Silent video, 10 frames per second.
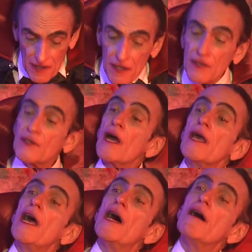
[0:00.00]
is I
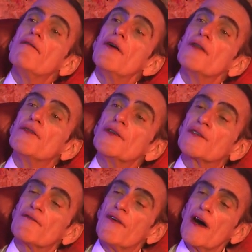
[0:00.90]
have
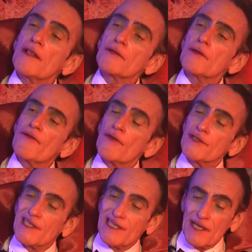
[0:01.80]
this wonderful
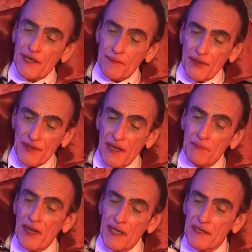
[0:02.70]
syrup that I
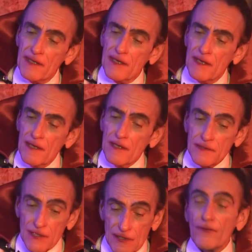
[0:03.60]
made
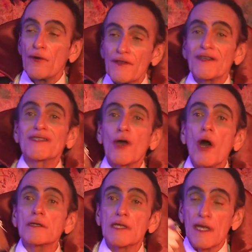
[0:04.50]
just for this
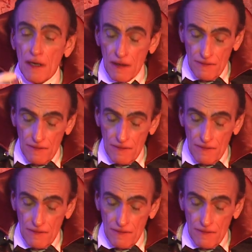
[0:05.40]
cocktail.